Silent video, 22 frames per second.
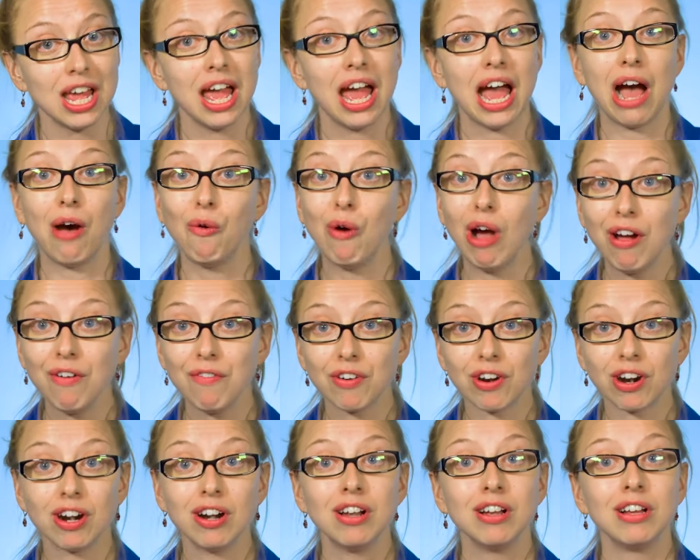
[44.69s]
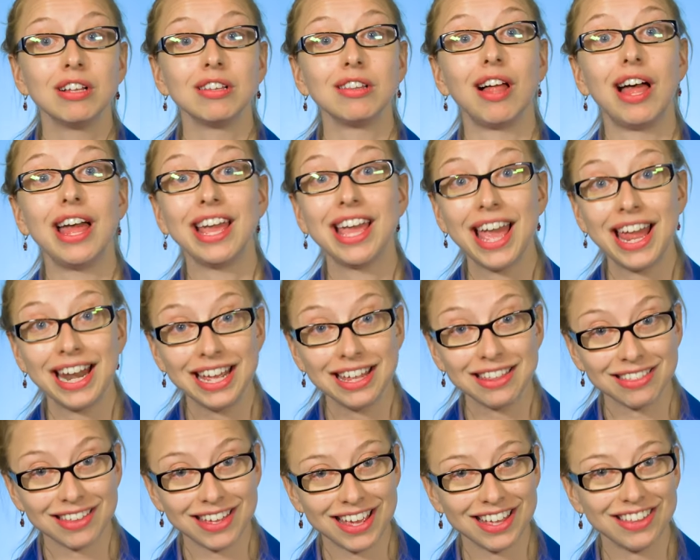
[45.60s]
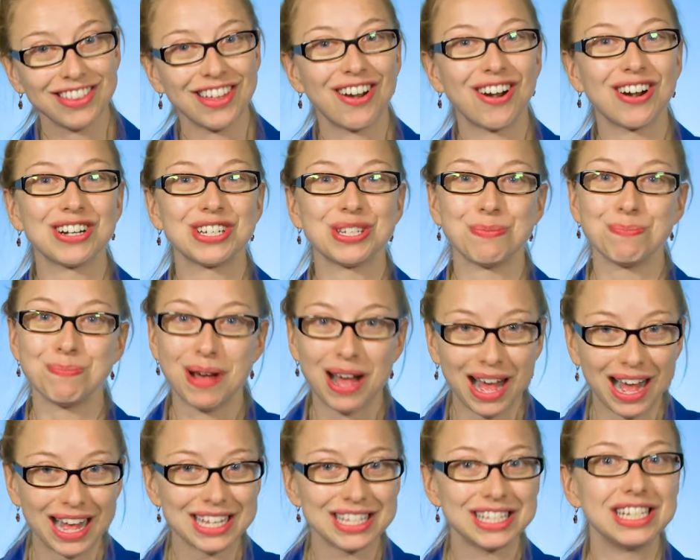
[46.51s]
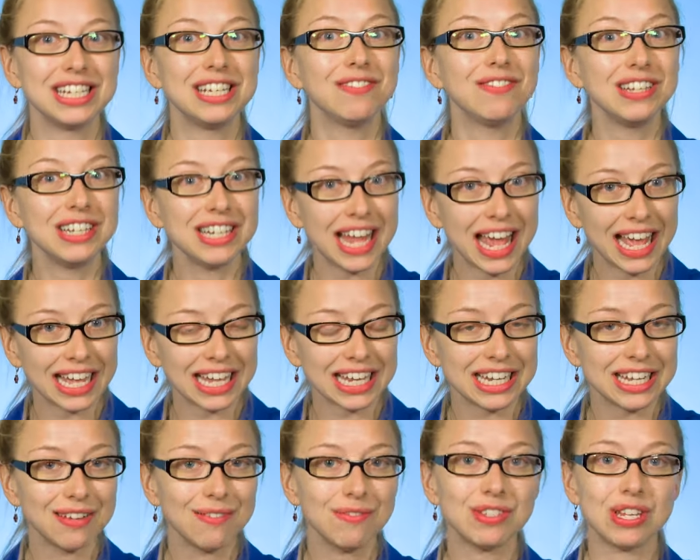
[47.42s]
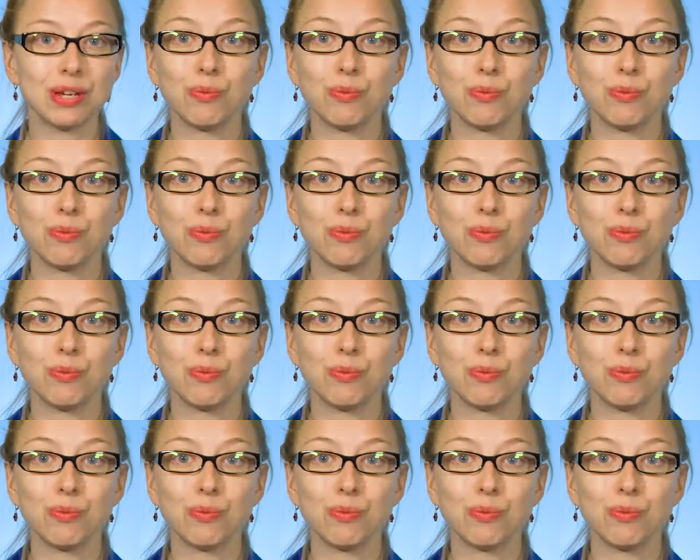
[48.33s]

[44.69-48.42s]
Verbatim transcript: However, like anything, there are some positives and negatives,